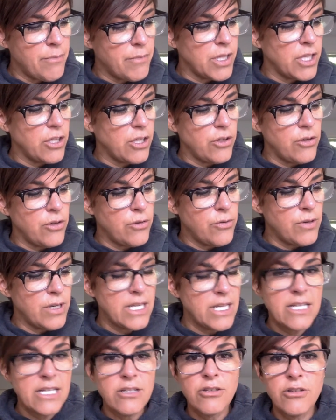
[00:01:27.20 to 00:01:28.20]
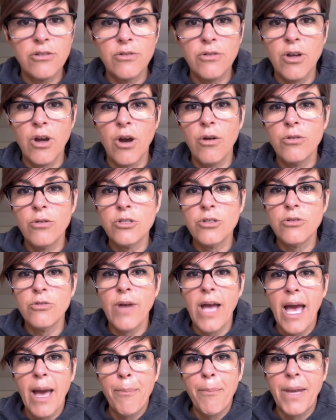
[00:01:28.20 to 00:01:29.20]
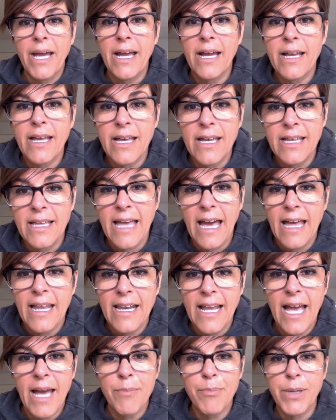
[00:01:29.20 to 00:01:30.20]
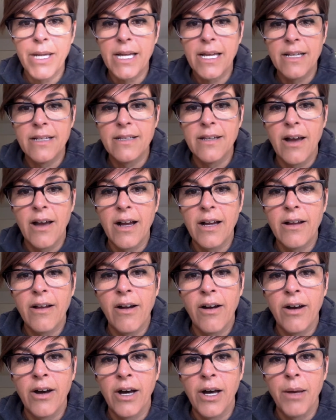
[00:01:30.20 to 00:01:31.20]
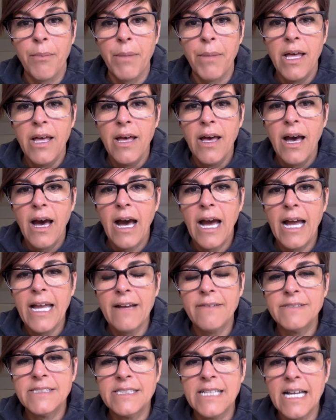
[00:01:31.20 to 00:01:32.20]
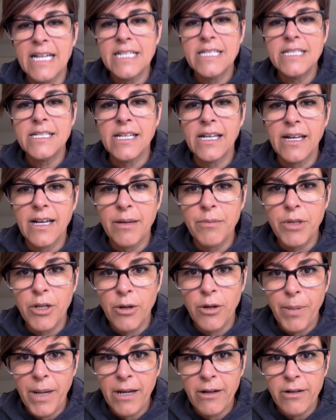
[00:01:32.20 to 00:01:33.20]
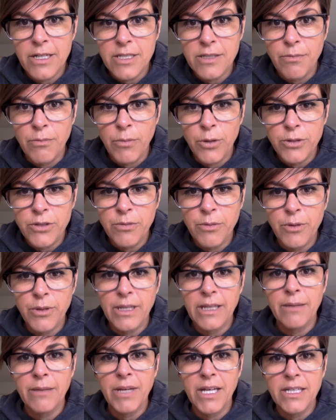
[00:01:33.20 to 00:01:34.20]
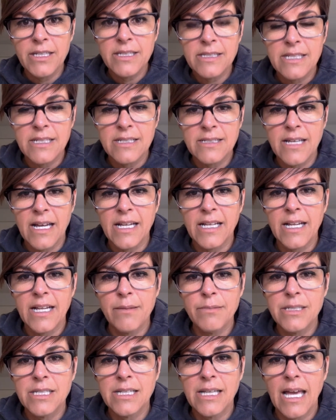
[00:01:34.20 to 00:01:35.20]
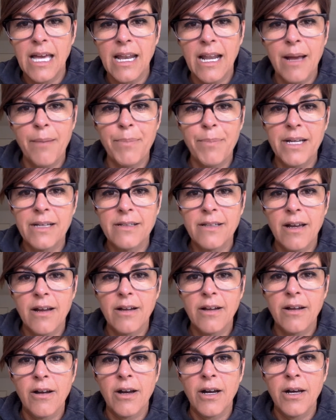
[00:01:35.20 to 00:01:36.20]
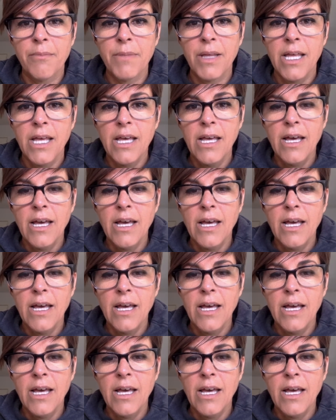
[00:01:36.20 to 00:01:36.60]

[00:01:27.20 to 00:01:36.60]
you need to go to Epic, getepic.com. I have sent your parents multiple emails to sign up to getepic.com,